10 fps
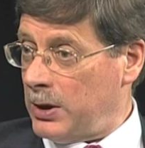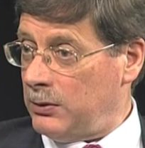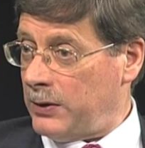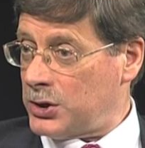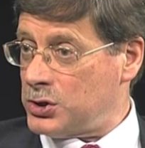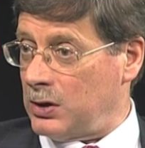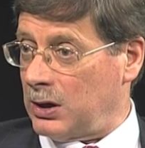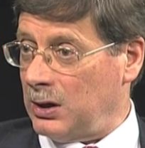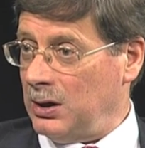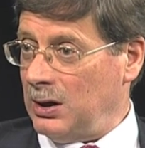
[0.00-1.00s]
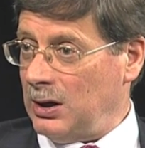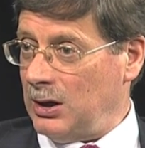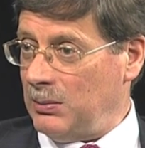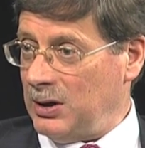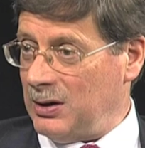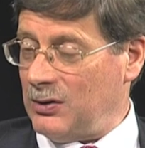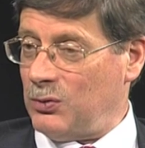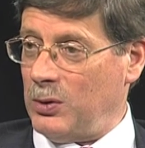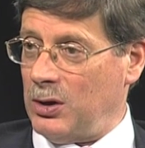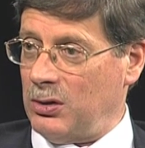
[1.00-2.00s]
manufacturing. I mean,
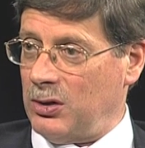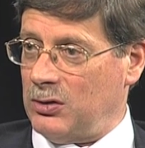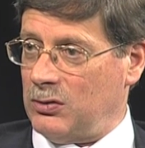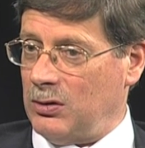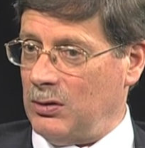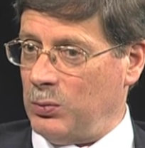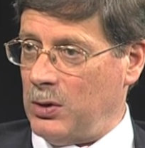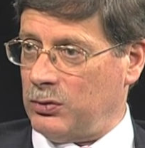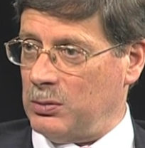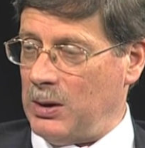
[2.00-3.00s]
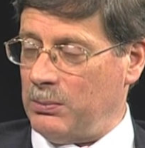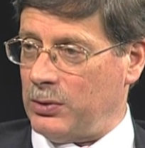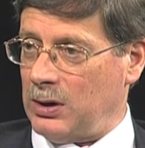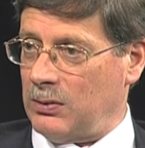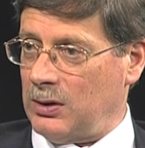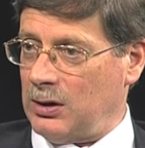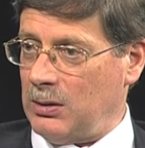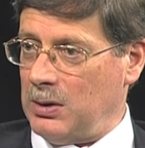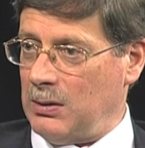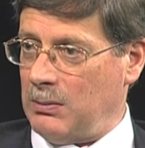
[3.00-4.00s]
it's worth remembering that,
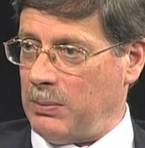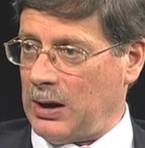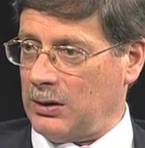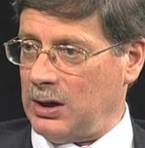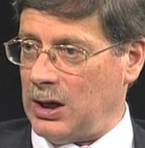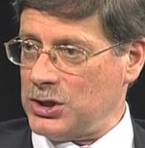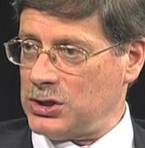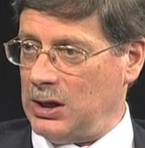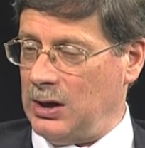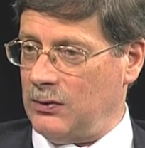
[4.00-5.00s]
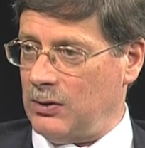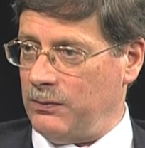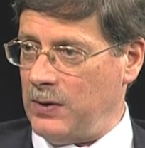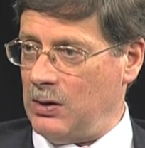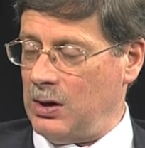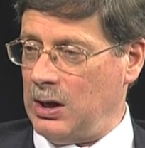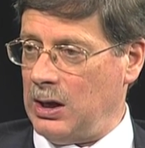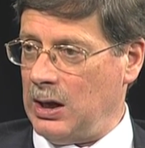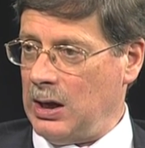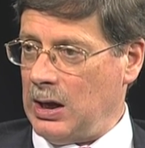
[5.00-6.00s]
Bangladesh is a very